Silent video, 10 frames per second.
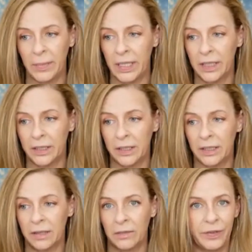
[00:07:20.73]

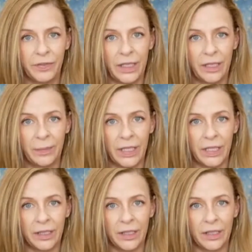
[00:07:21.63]
minutes, 15
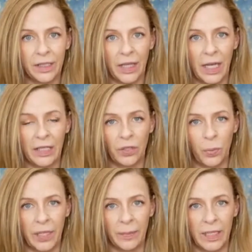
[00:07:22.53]
minutes, and
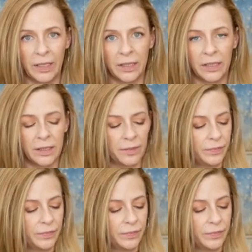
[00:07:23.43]
20 minutes.